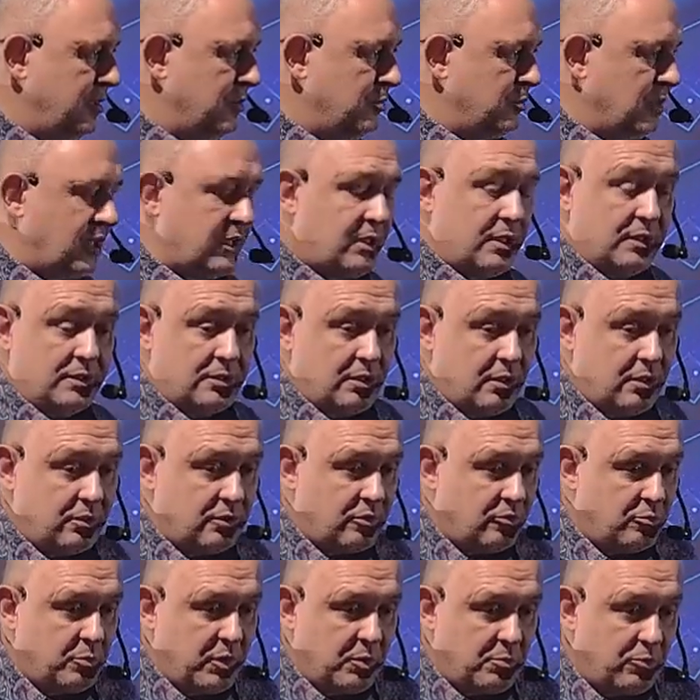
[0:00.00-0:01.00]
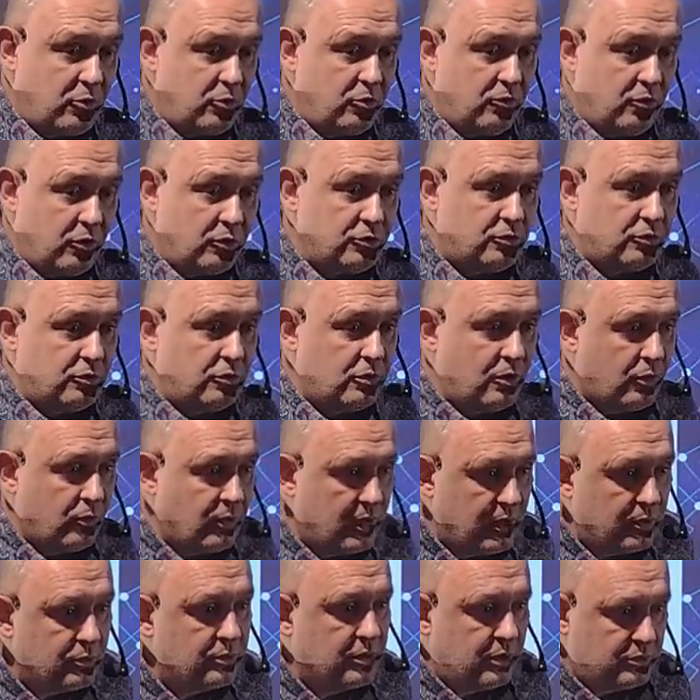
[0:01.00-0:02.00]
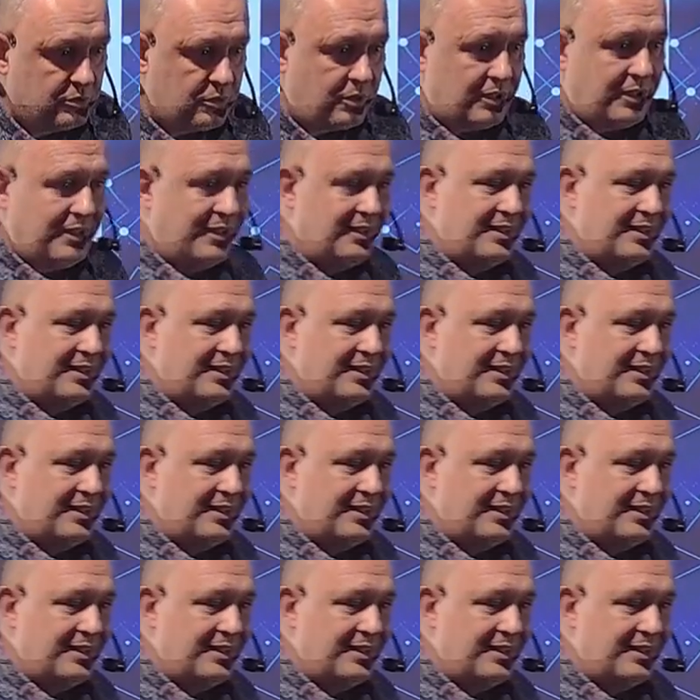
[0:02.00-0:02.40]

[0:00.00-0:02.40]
But there's a lot of people who wants to go out. Sorry.